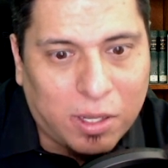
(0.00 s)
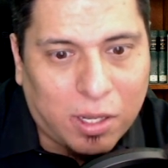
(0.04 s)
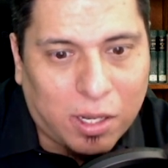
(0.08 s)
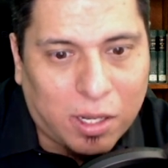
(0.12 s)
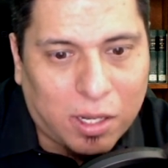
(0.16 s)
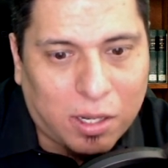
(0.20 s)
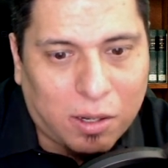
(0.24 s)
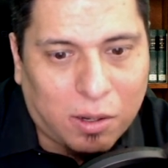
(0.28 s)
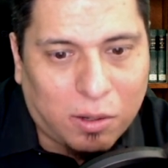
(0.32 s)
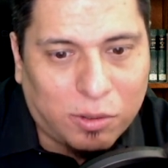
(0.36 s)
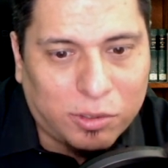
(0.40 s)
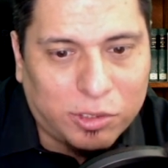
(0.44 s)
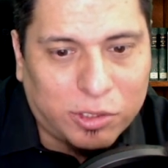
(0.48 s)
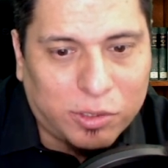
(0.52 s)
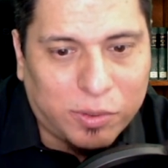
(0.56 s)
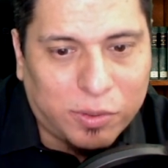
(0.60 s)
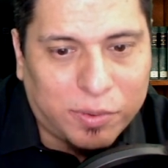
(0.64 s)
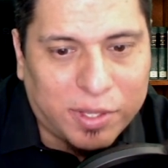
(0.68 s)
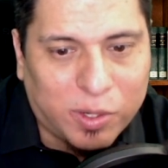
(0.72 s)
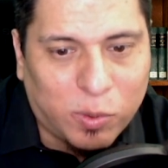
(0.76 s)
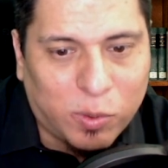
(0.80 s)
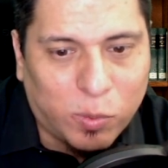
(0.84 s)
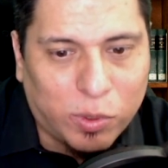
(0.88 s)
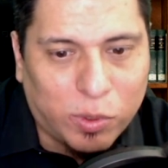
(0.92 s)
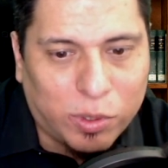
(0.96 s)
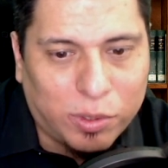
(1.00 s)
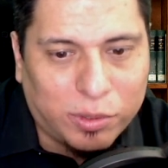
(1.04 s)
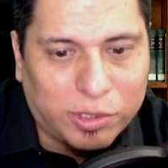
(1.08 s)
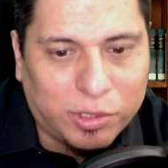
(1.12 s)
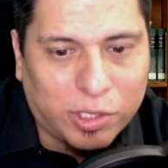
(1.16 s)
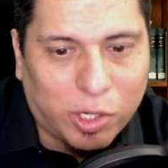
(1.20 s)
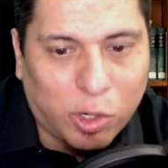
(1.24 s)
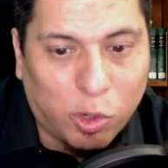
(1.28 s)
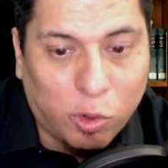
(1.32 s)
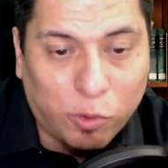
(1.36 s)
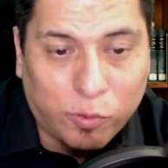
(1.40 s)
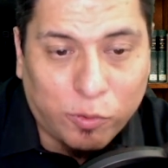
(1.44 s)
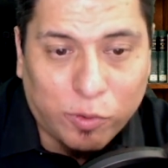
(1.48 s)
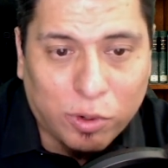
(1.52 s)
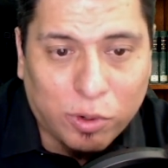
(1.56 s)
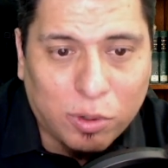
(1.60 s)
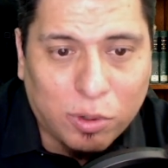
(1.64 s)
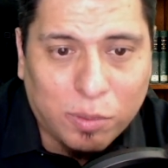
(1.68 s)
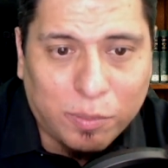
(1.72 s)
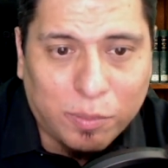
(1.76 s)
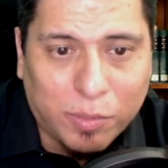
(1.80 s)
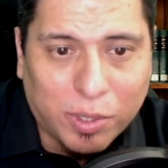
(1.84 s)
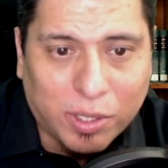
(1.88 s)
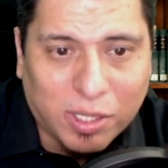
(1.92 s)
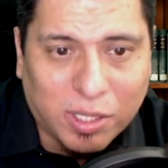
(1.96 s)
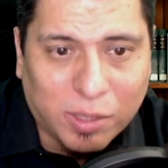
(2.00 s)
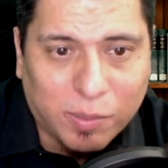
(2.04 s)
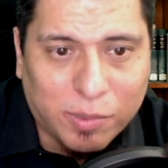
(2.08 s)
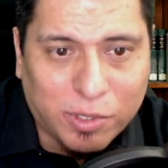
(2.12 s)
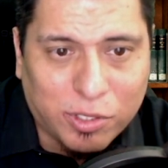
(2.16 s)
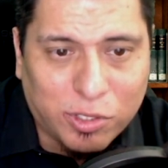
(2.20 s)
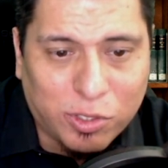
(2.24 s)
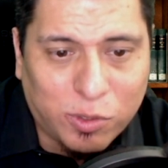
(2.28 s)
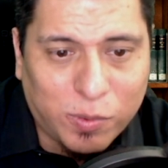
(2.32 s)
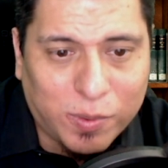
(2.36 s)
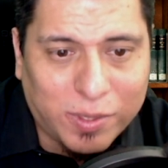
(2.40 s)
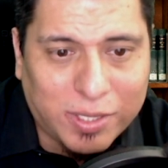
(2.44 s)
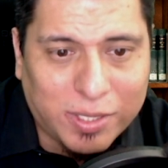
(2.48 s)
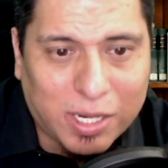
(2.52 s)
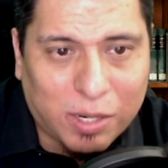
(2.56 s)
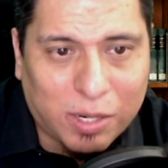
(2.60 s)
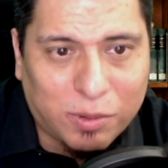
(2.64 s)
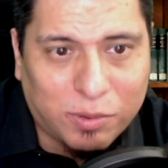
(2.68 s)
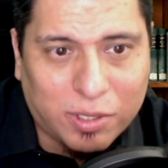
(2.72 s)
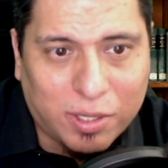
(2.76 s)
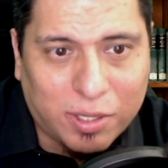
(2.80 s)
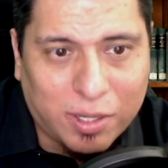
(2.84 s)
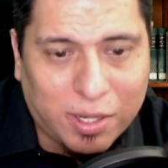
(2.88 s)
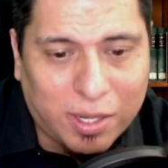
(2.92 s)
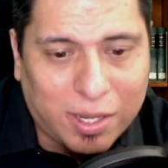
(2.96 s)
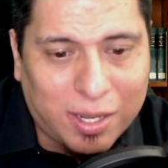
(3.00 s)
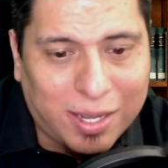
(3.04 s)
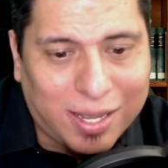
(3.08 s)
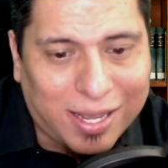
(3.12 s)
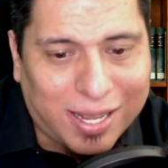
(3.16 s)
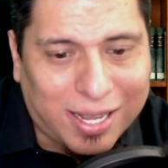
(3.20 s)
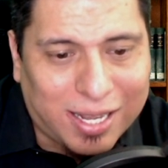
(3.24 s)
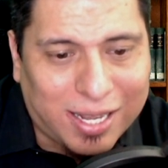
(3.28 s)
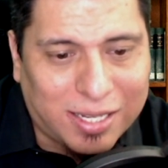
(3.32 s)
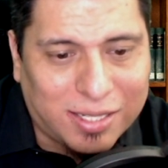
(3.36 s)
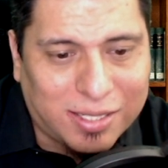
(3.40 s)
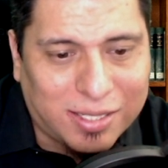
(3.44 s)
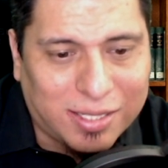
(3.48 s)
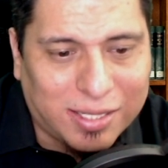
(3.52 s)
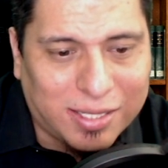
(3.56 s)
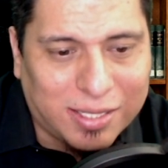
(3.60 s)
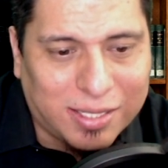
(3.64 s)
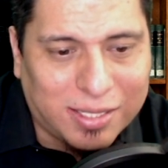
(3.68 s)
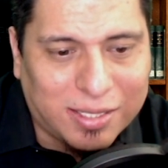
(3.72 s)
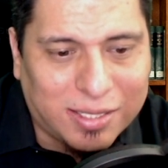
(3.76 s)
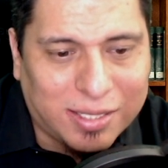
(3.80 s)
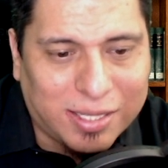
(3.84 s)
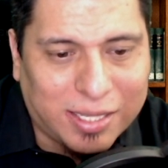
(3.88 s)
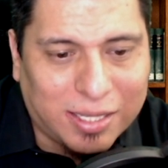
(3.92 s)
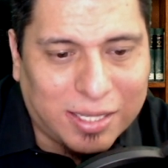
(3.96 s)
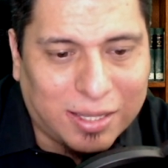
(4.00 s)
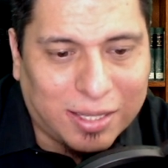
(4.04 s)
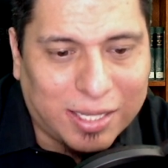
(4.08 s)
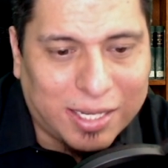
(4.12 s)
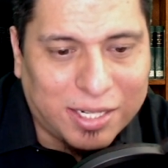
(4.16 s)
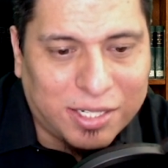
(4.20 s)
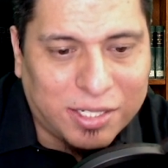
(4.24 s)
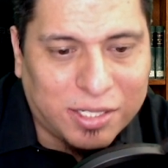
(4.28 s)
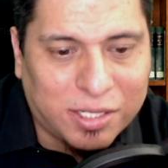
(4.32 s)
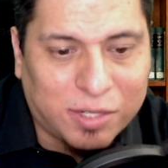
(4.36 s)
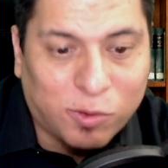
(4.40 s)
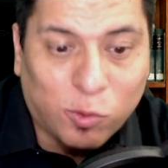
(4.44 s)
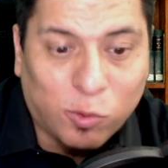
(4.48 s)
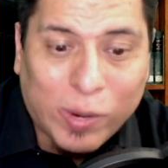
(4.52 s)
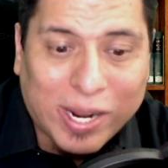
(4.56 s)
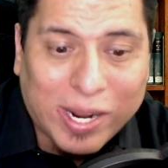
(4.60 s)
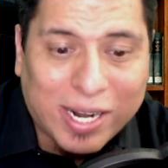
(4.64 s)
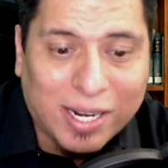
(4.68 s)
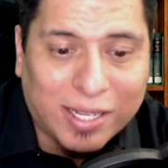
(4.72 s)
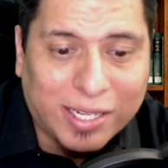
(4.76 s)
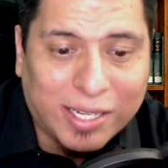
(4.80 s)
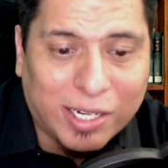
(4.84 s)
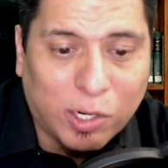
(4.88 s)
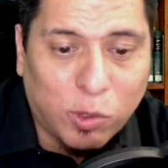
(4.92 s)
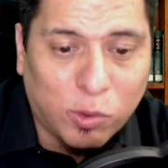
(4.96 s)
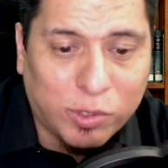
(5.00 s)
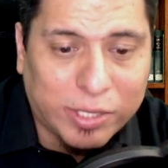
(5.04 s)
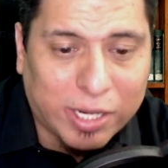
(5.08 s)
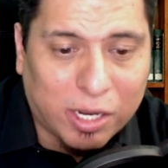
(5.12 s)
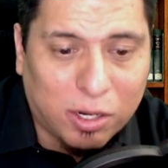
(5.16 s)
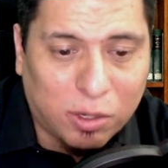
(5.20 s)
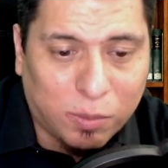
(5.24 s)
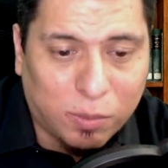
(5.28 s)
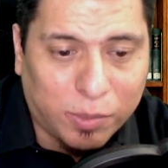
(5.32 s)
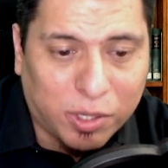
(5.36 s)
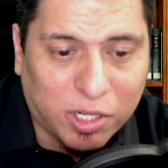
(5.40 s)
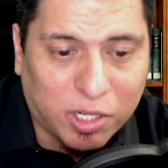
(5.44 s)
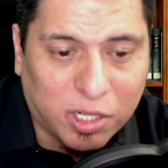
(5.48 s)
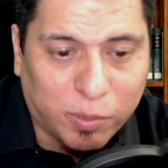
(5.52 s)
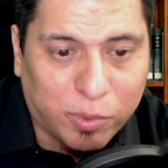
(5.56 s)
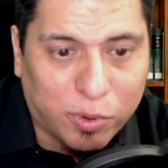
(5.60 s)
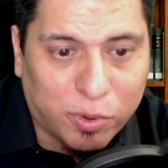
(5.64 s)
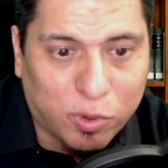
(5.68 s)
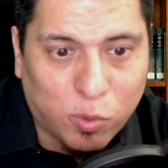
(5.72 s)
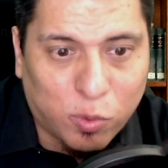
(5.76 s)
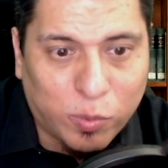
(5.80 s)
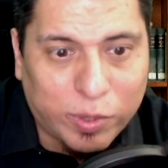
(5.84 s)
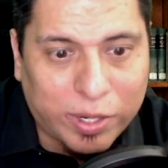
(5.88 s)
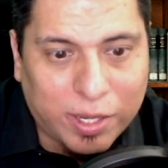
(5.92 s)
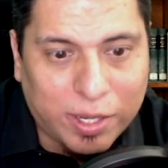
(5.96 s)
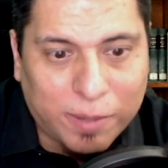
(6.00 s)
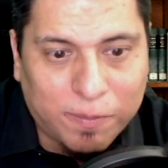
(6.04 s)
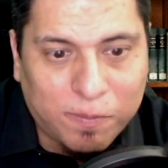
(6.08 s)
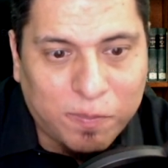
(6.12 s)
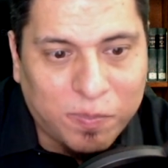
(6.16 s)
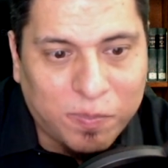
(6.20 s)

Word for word: Uh, also, The World Over, book number two, is out, as is The Legend of Randidly Ghost Hound, book number three.